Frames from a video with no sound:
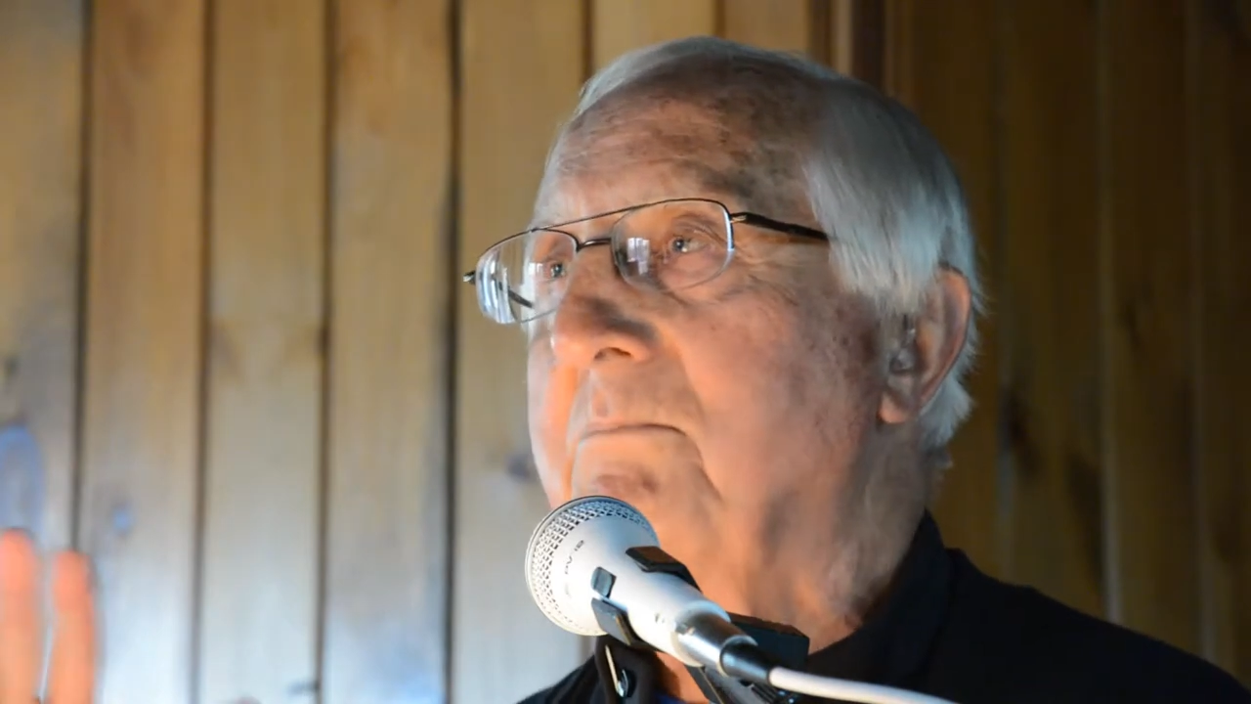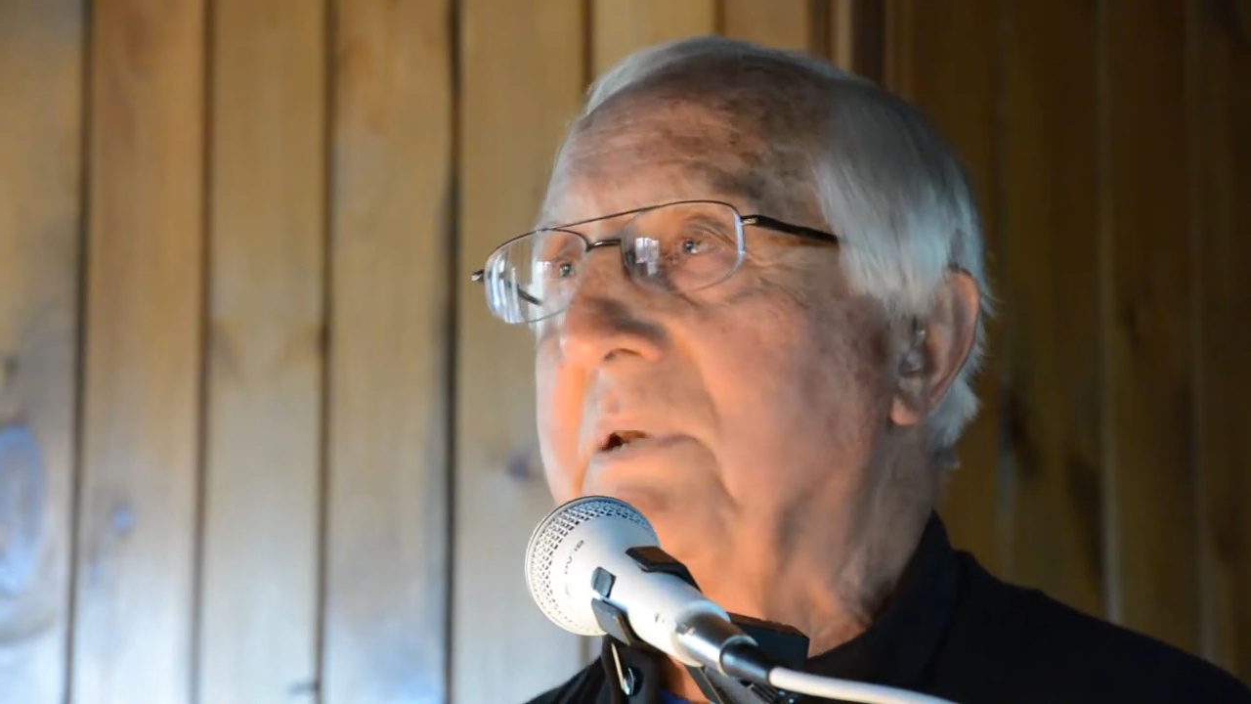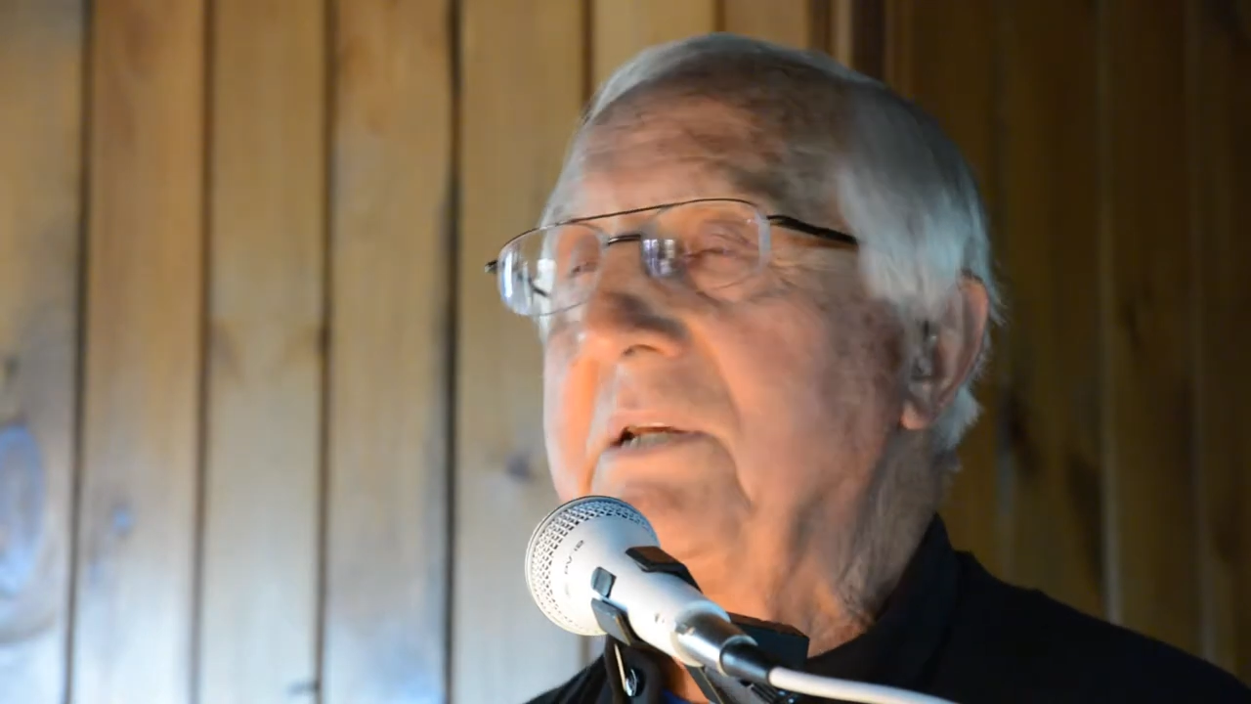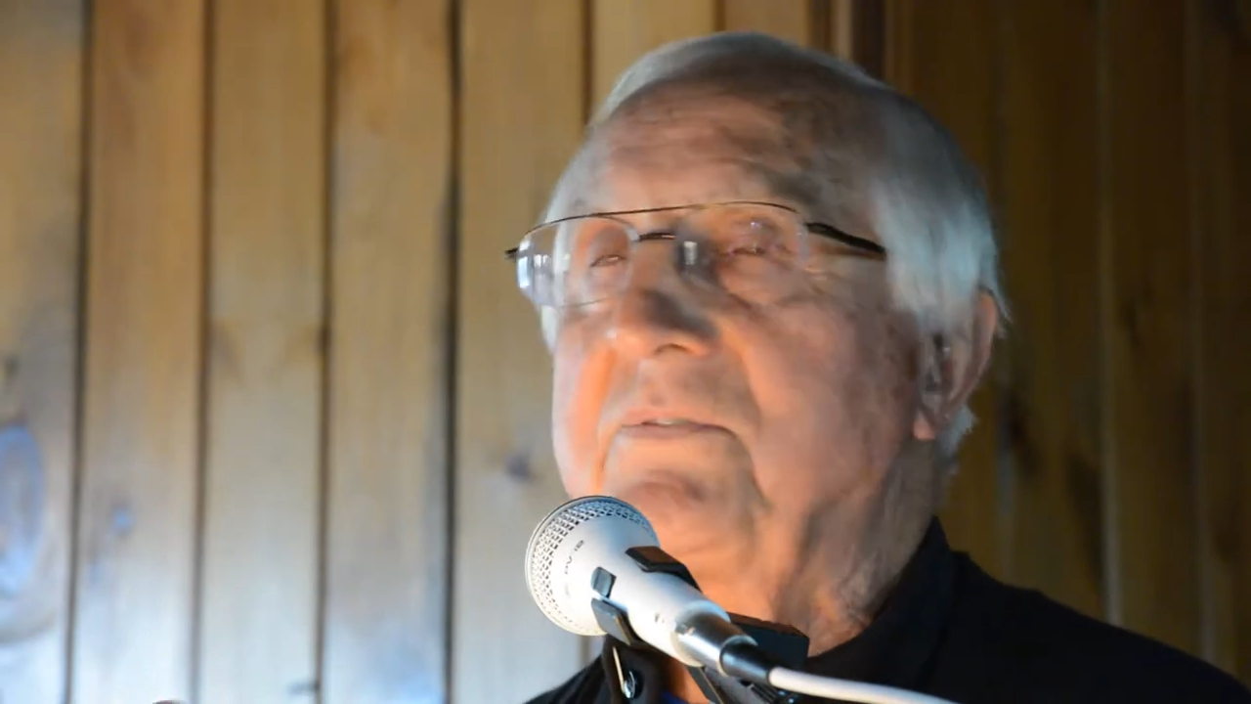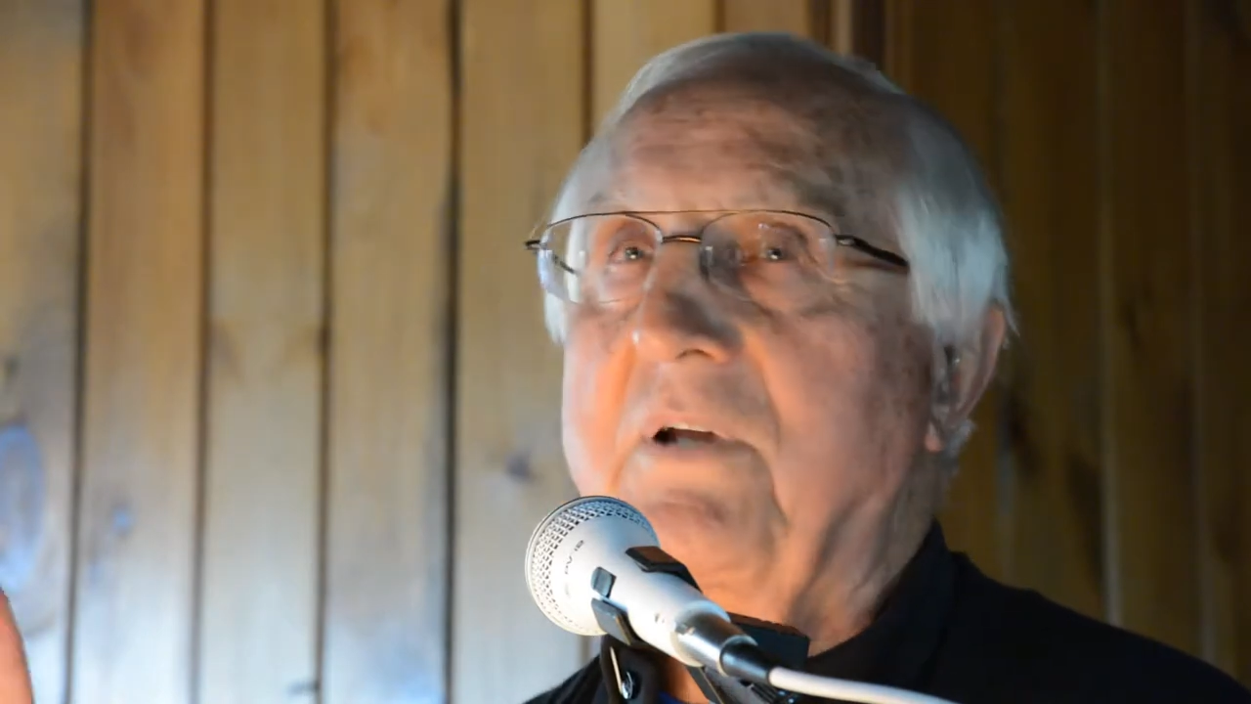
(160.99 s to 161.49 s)

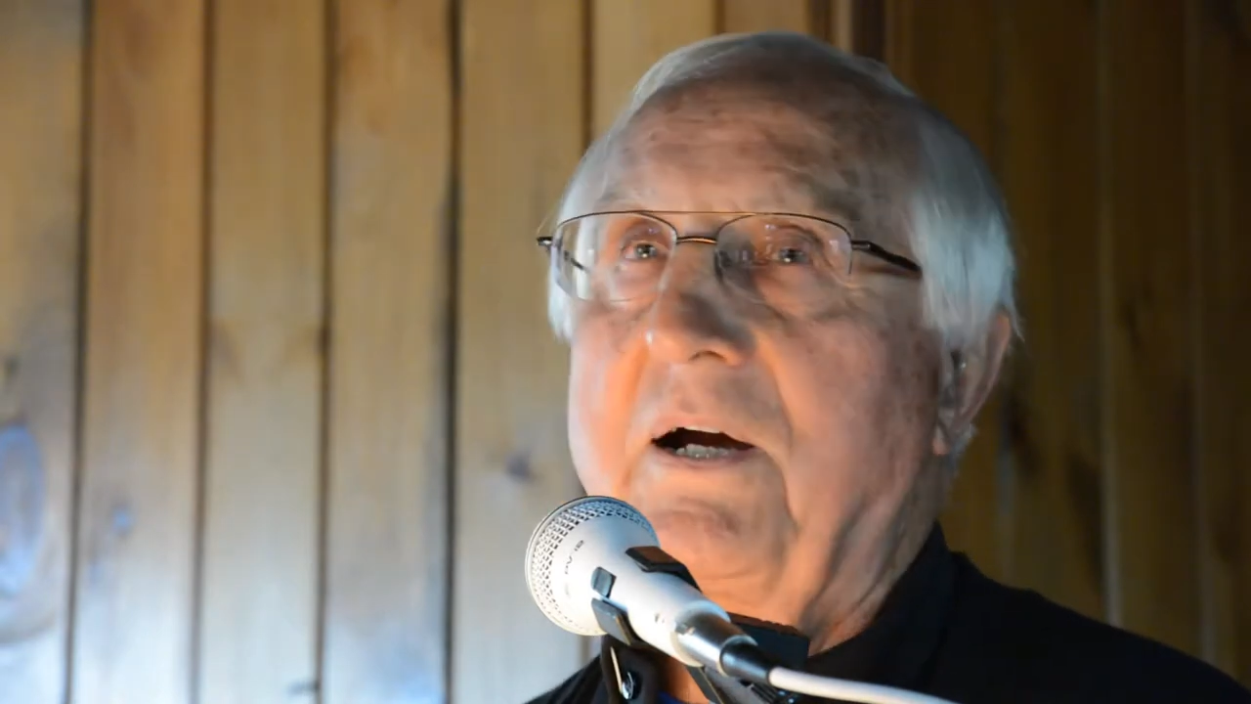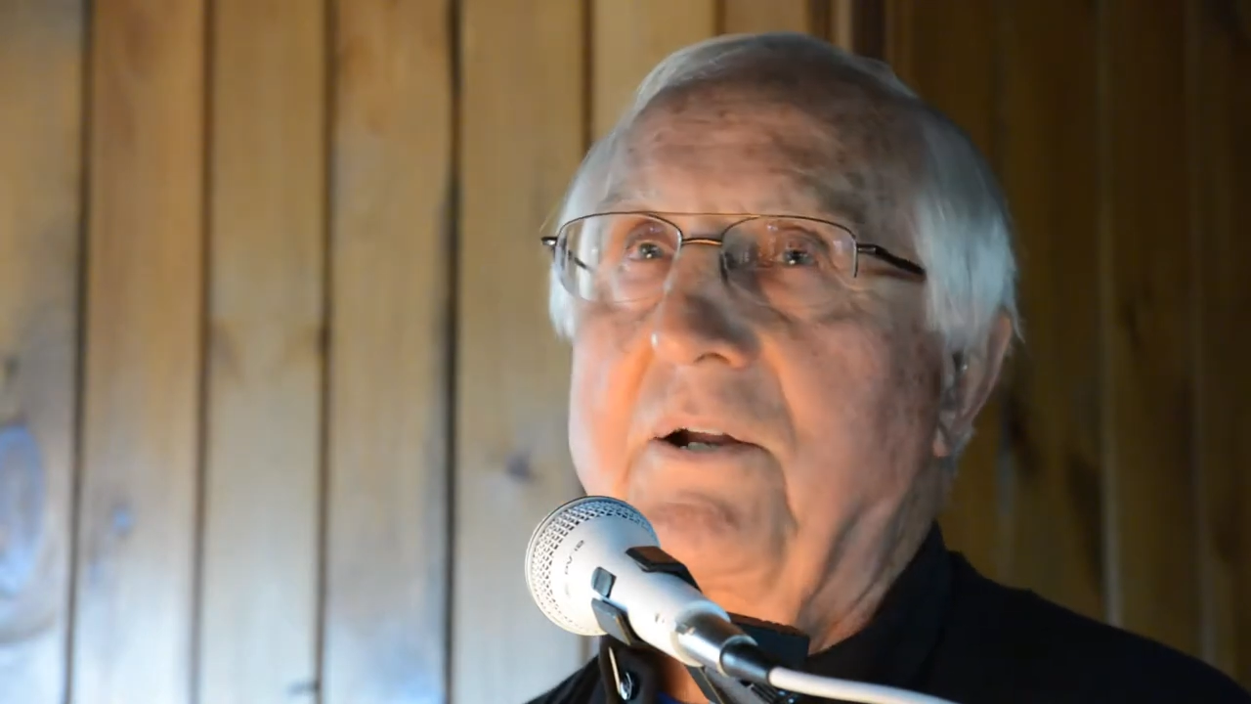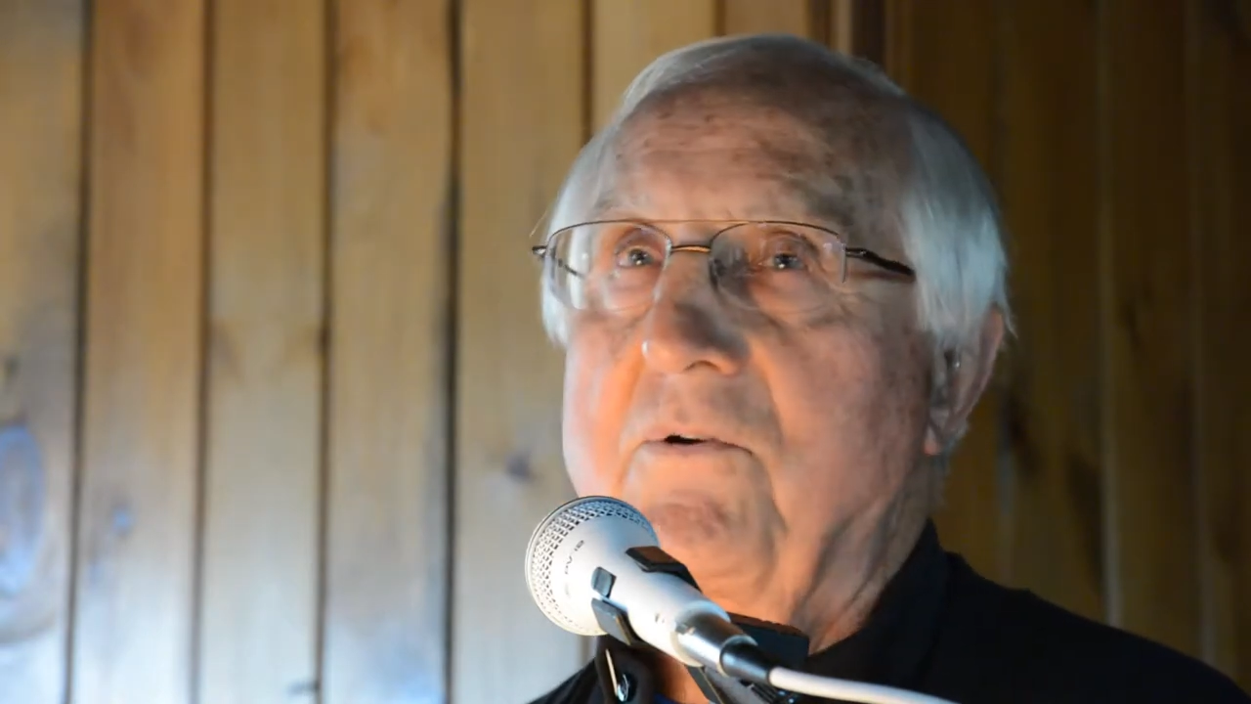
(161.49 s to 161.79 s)
Peace on